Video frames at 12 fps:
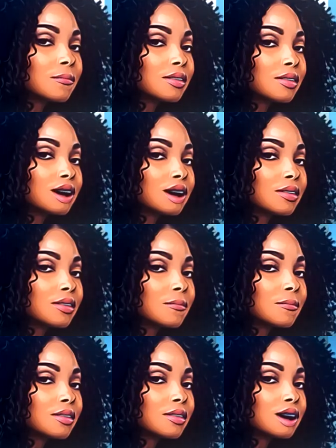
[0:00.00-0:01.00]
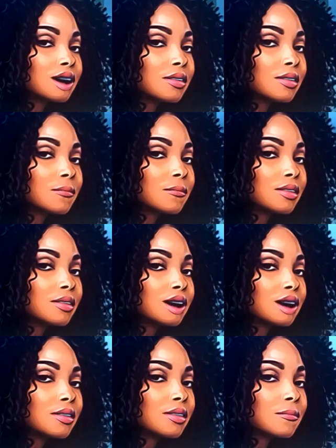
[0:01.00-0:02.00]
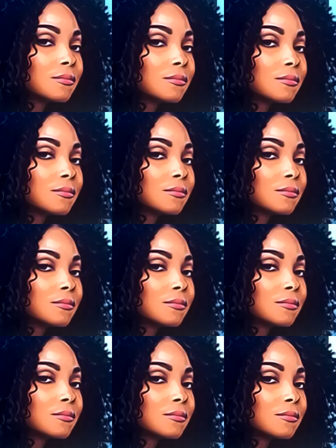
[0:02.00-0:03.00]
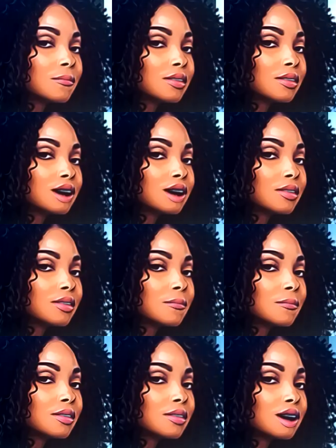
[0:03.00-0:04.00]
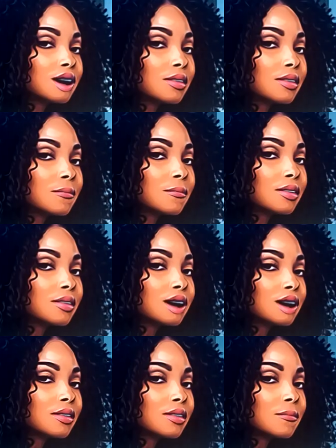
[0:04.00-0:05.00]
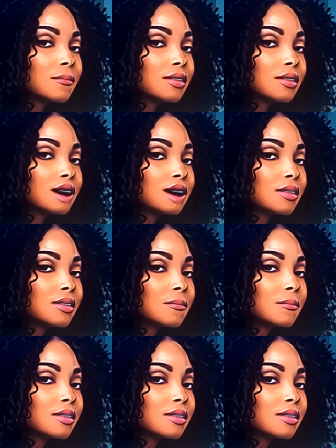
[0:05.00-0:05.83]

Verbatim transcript: She said, no, I'm going to the restroom. So they all start cackling. She's like, I feel like Drew is acting.